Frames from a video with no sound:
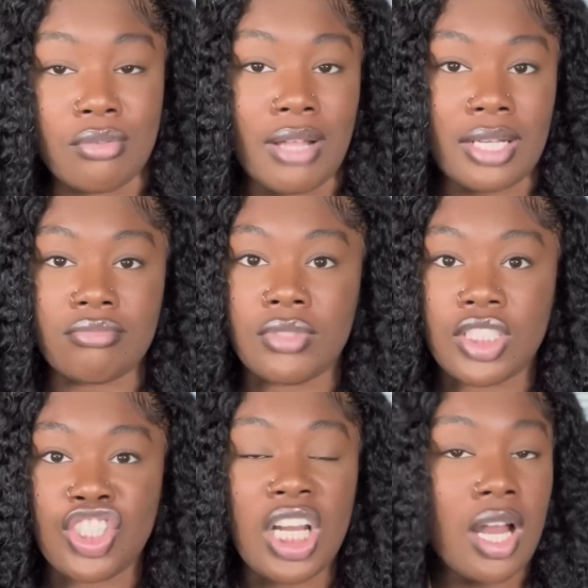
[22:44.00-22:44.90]
Like,
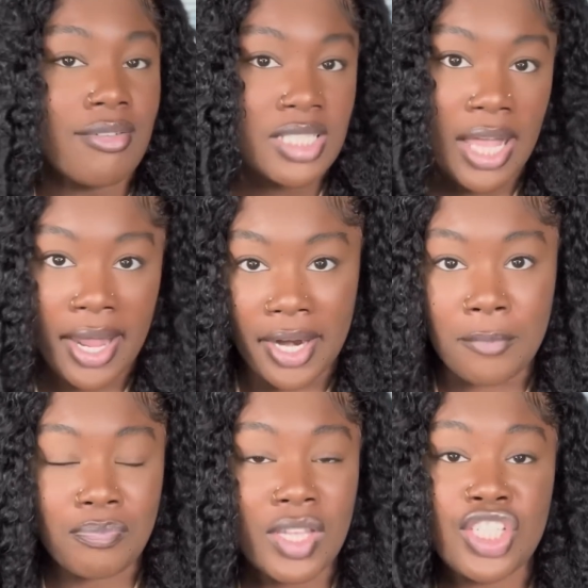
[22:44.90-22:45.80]
she loves the
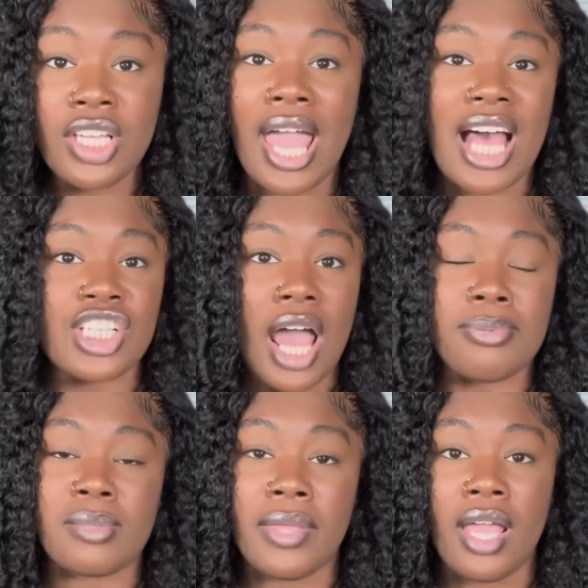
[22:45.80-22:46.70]
hair. She cash
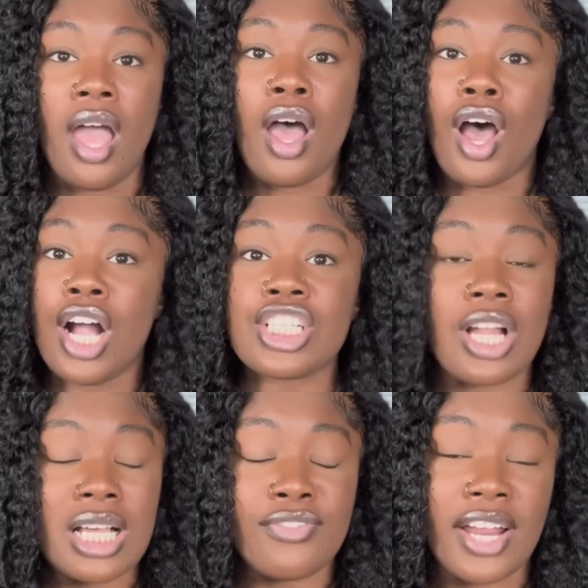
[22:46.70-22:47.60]
apps me
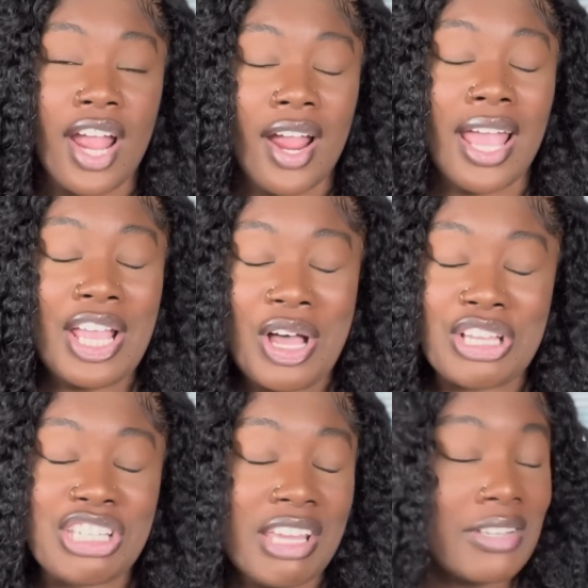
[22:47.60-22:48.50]
$100 for the hair, and y'all,
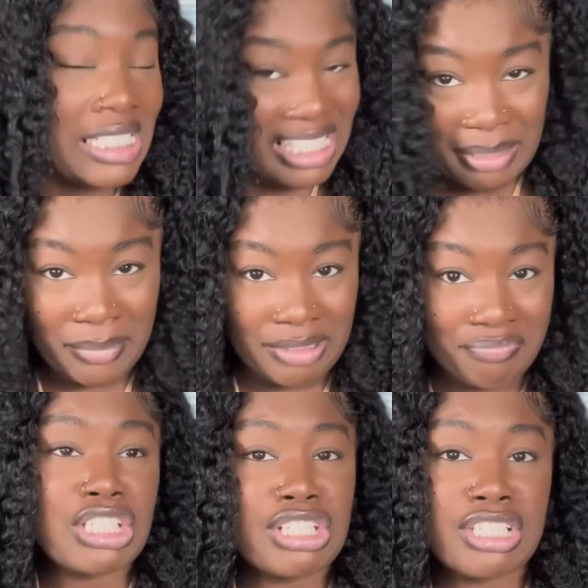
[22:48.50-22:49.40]
she even tipped me.
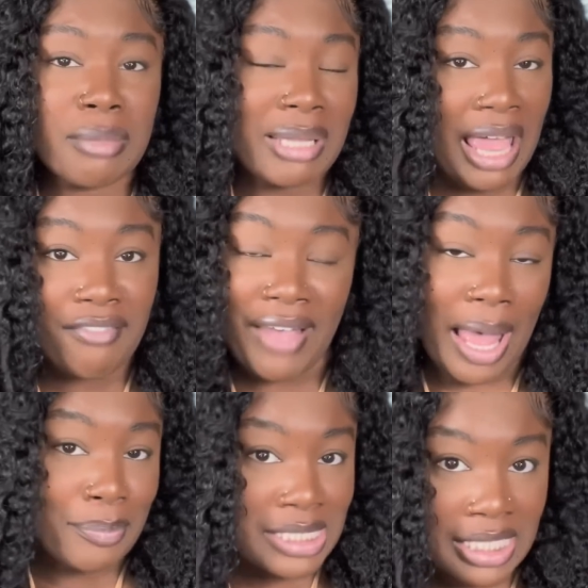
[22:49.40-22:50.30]
She tipped me like
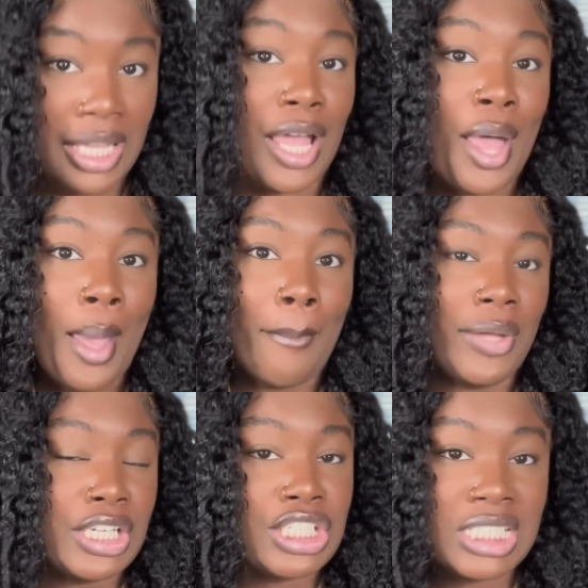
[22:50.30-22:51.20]
5%,
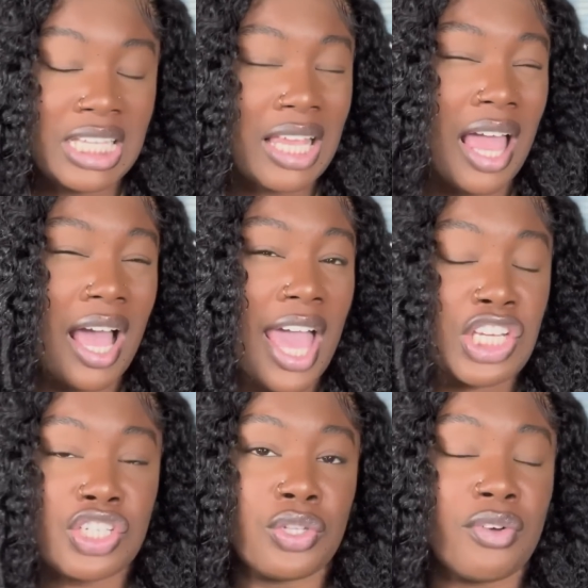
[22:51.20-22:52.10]
but she sent like an
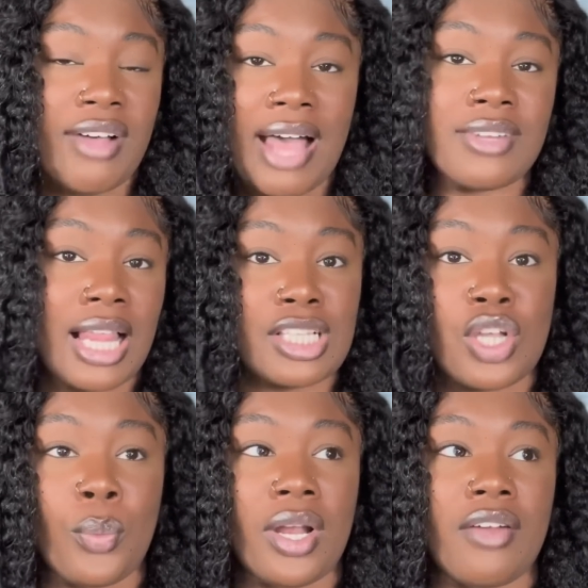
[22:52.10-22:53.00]
extra little $5
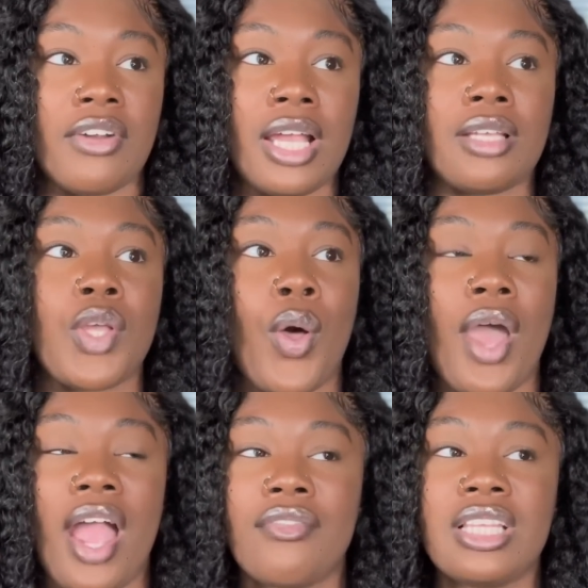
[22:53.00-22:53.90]
or whatever. And y'all,
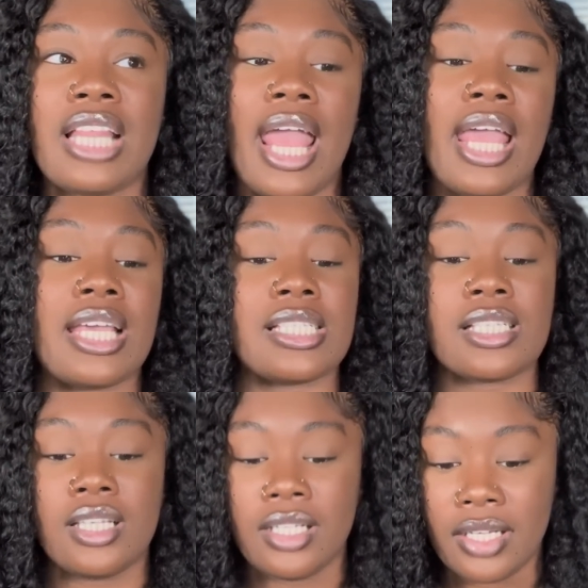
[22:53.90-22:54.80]
everything is
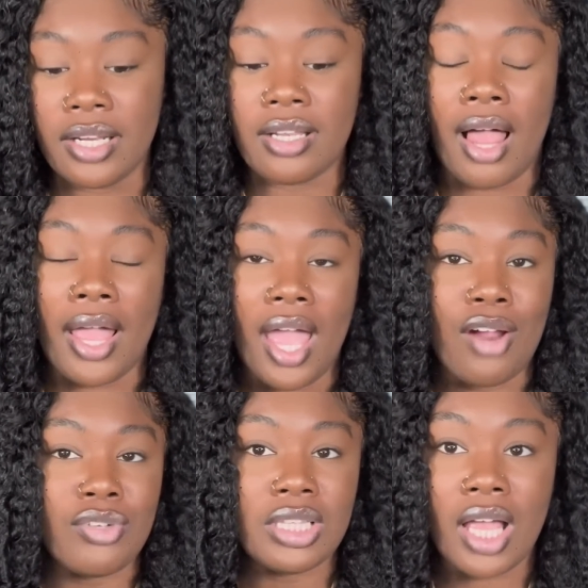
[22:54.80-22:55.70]
good. Like,
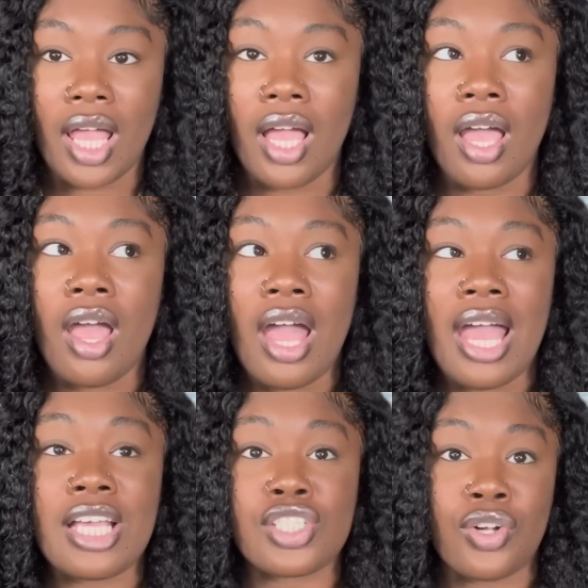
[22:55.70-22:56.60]
everything
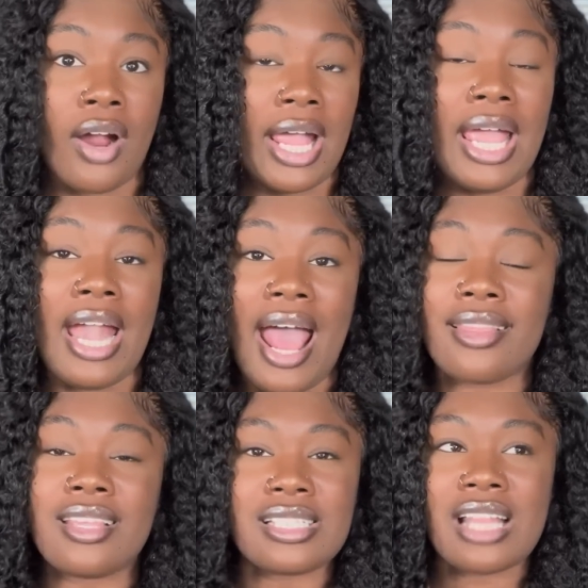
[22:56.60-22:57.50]
is great. And
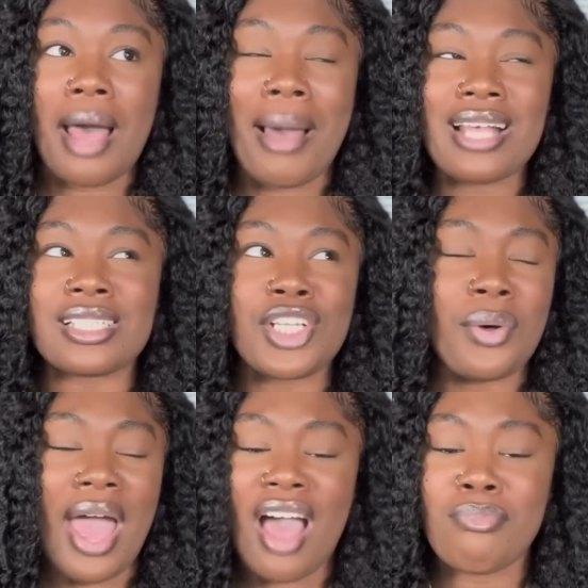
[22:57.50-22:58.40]
at this time, I
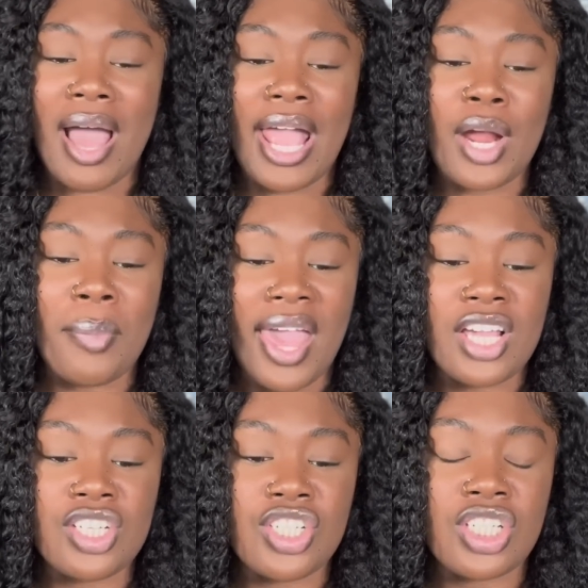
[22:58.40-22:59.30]
still have my hair
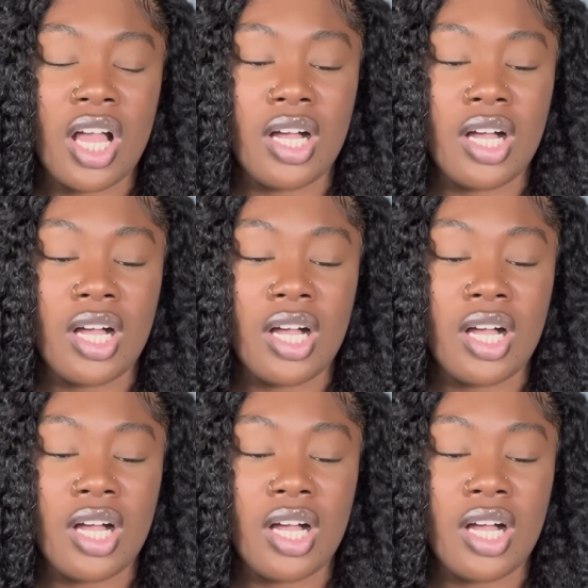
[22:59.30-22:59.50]
page.